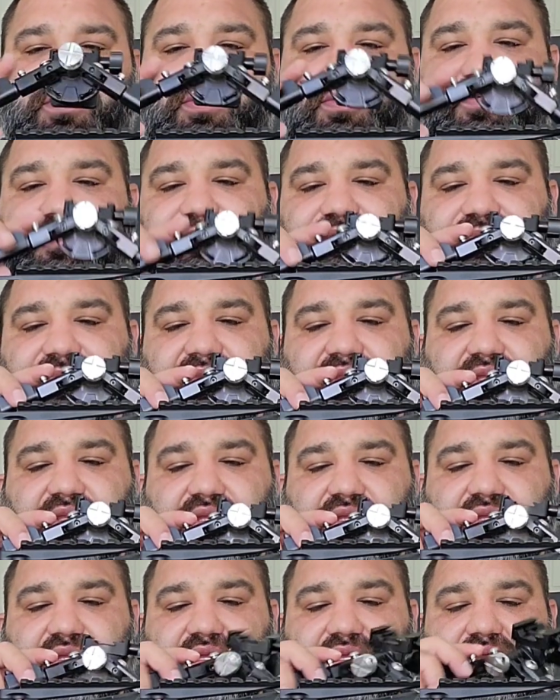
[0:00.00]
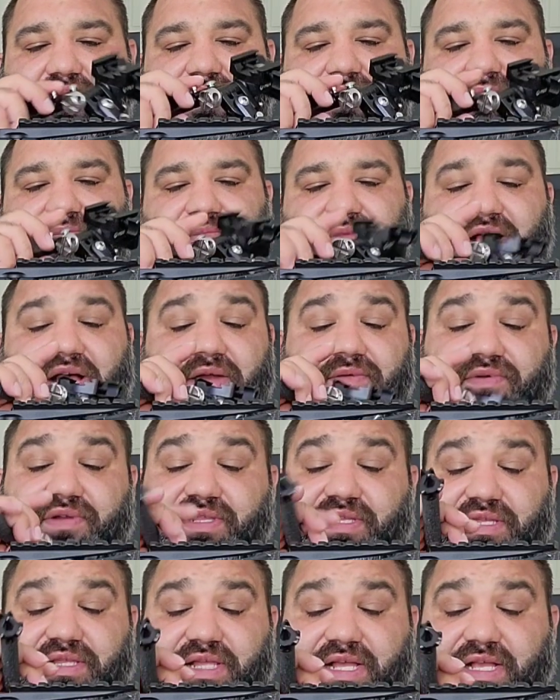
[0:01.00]
cool. I
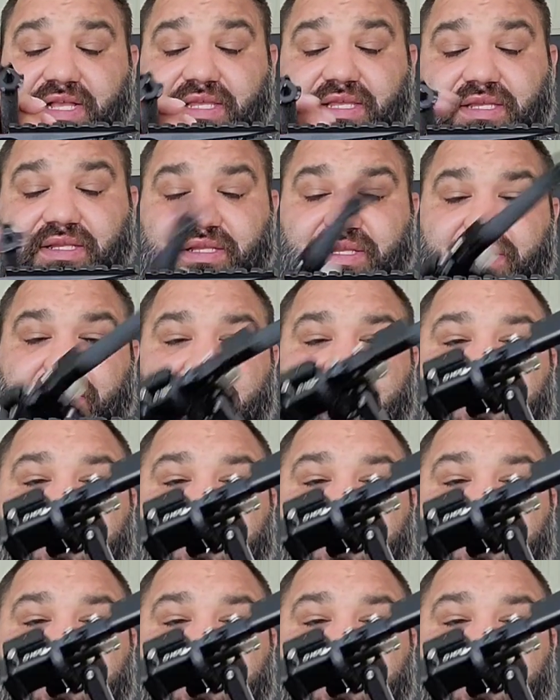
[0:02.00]
really like it. You